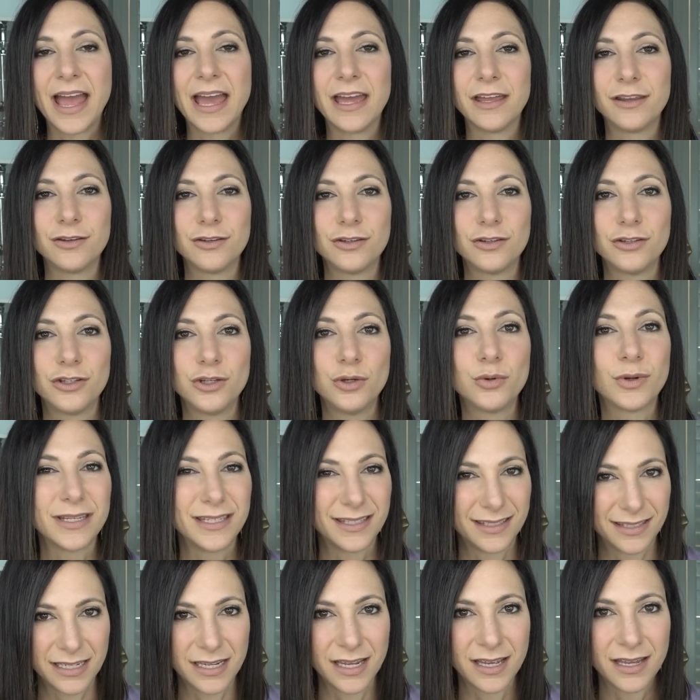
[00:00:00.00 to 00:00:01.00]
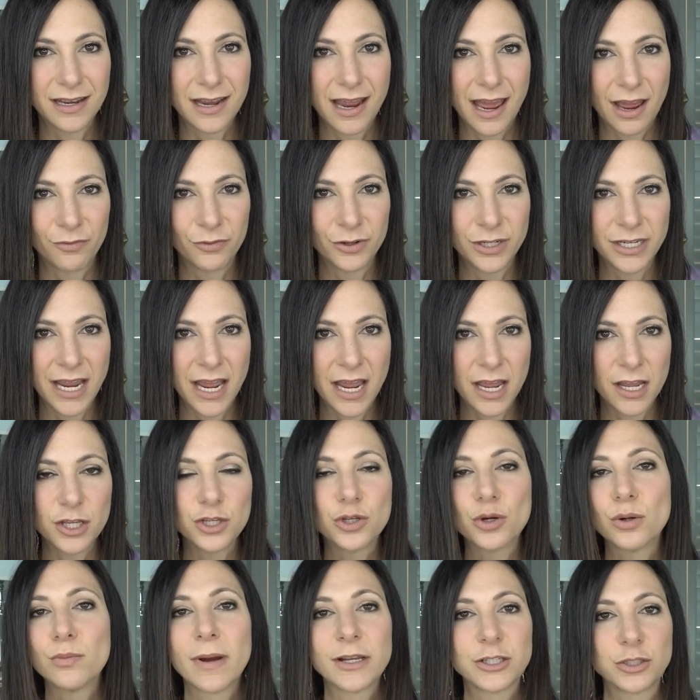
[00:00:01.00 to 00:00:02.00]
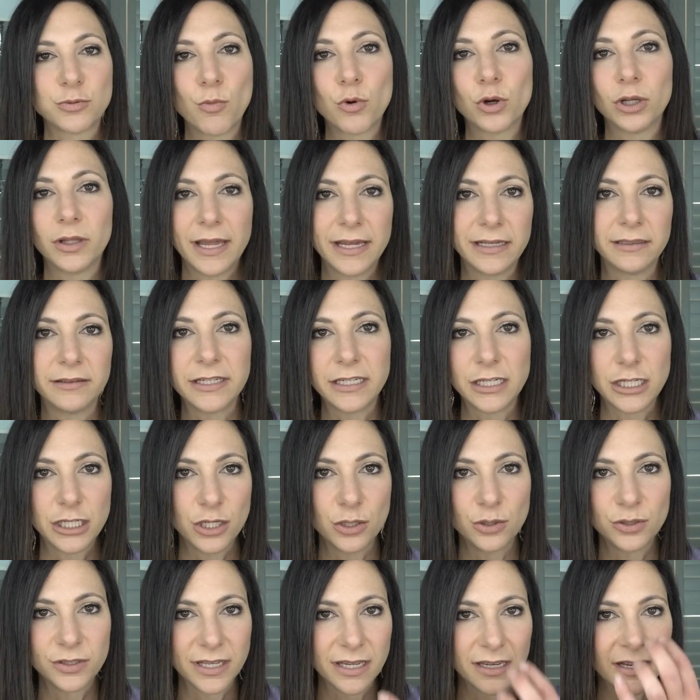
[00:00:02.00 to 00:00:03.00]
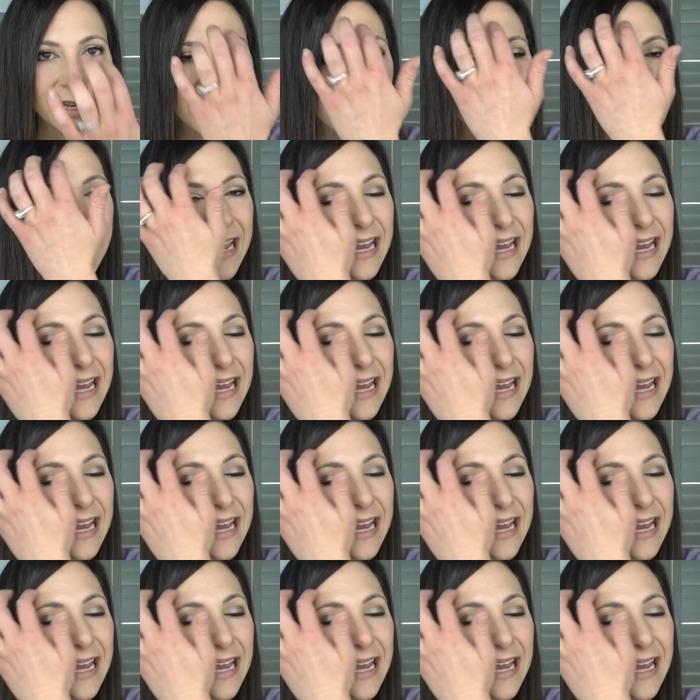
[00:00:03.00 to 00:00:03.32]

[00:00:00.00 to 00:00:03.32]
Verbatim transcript: and you can see it every day, you're much more likely to use it.